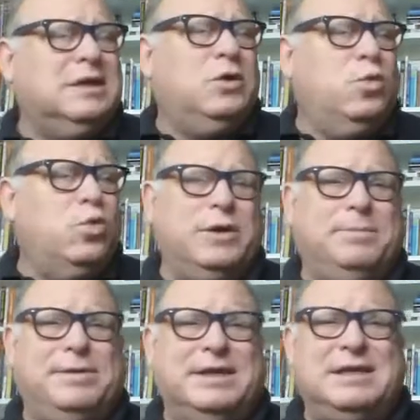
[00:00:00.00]

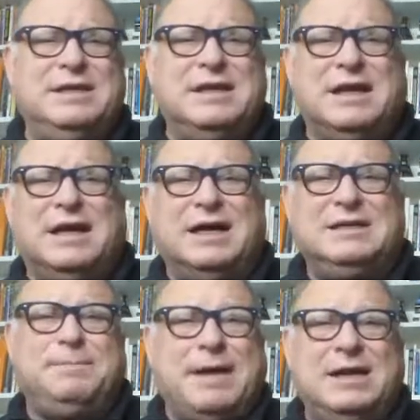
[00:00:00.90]
would be,
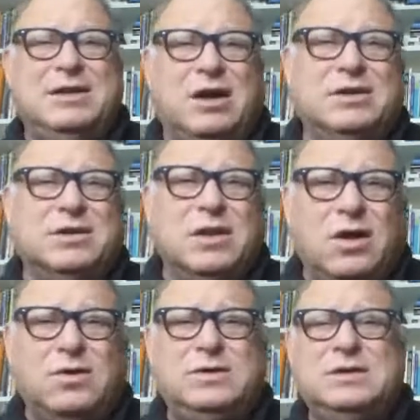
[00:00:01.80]
depending on the
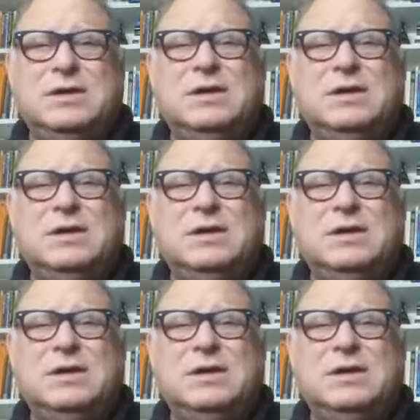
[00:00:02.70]
load,